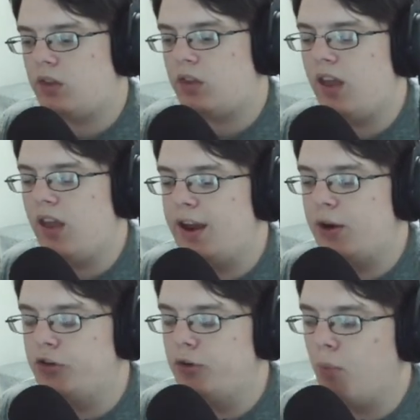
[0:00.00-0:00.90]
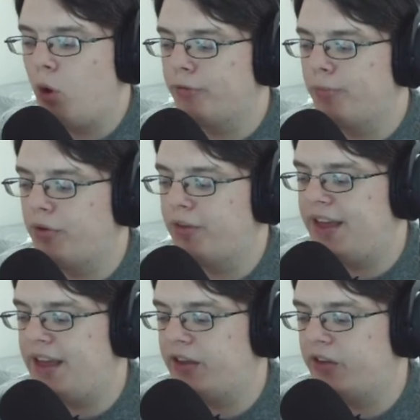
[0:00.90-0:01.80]
And it would do multiple
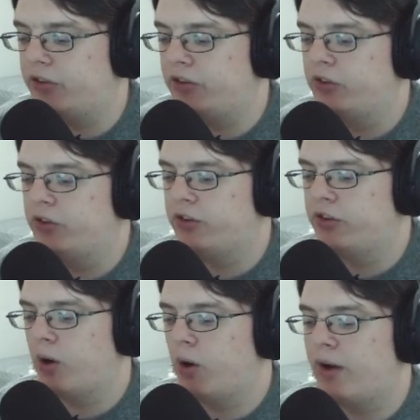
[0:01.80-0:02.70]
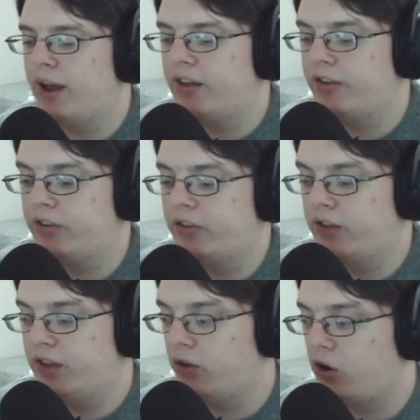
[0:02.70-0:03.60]
things to go, okay,
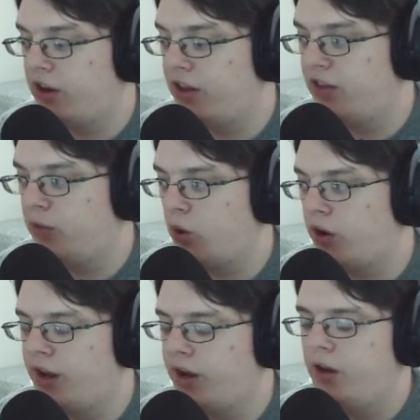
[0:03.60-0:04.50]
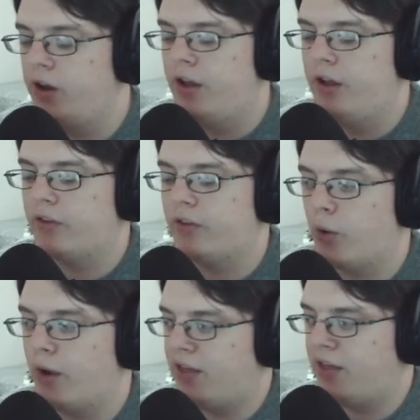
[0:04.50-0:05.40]
are any of these working? It's like,
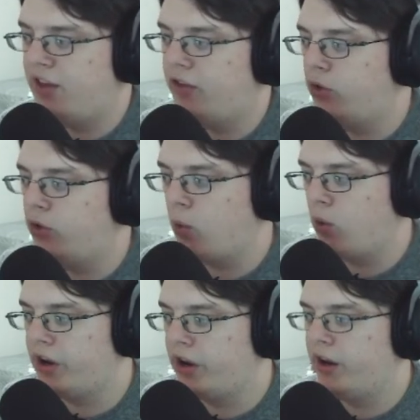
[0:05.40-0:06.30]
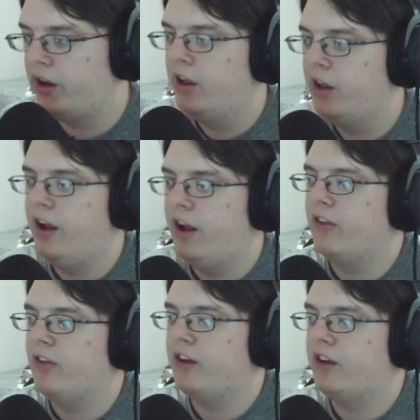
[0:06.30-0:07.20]
okay, these two are working. It's
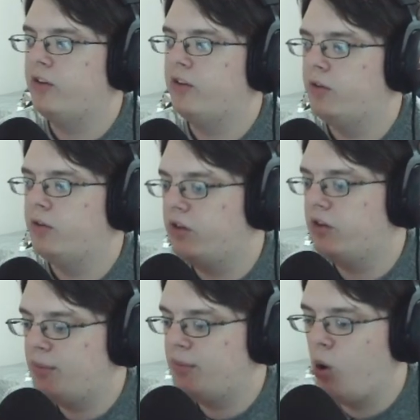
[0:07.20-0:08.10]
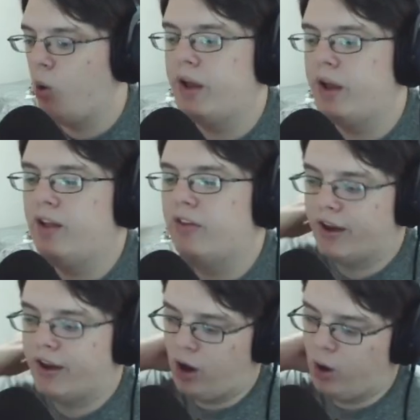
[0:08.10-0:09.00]
like, keep going. It's
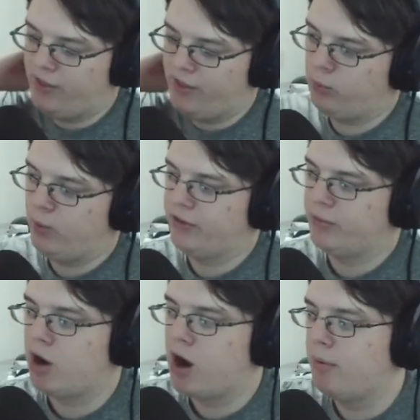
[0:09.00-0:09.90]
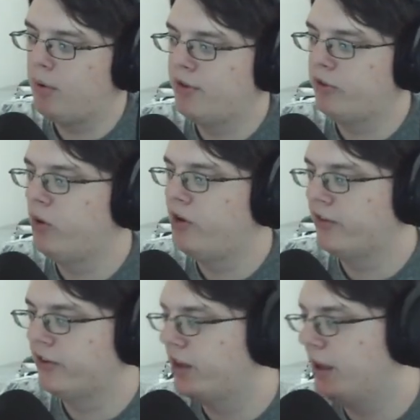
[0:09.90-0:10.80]
like, okay, this one has a problem, this one
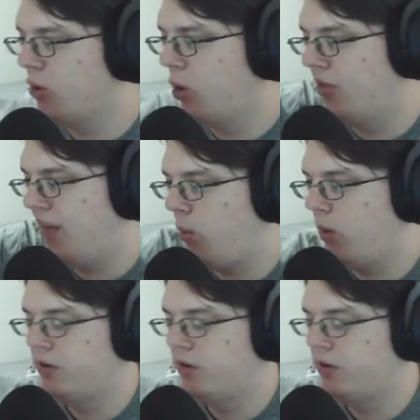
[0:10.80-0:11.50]
doesn't. Keep going with that one.